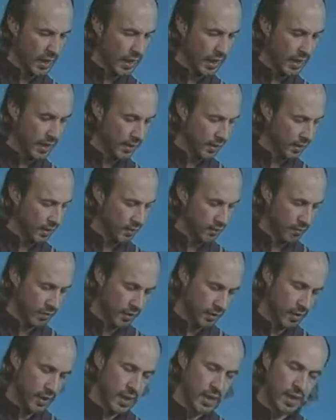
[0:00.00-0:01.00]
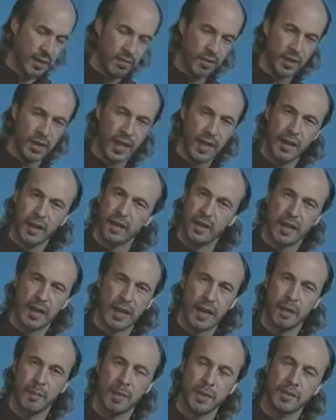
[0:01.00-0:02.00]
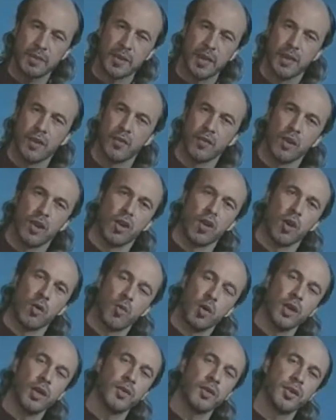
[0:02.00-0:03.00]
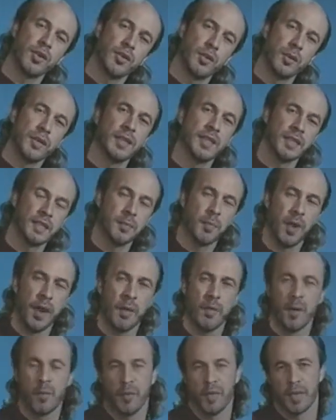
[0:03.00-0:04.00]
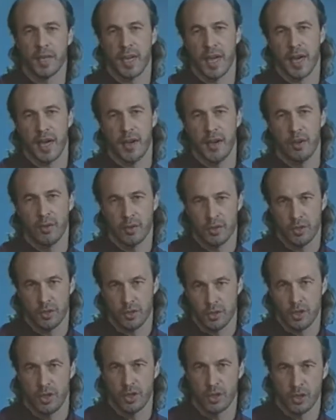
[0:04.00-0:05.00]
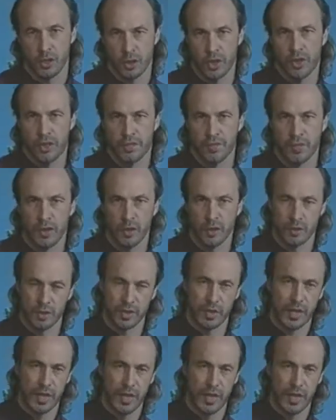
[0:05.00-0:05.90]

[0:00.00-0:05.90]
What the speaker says: And here again, like I've been saying all along, what you can do is experiment with the kind of notes, your choice of notes,